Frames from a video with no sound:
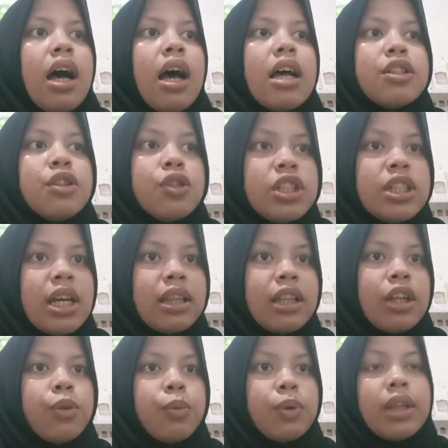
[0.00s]

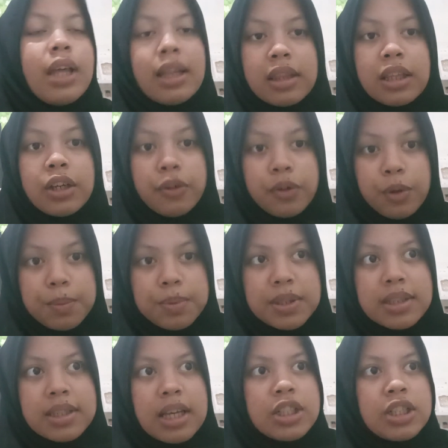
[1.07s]
associated with ethnic groups
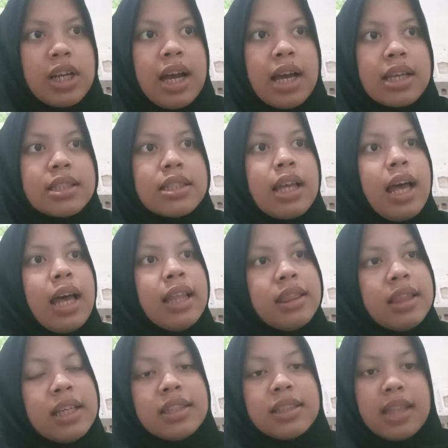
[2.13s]
such as
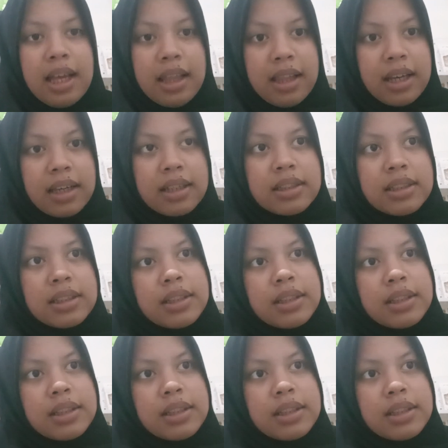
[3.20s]
ethnic dialect.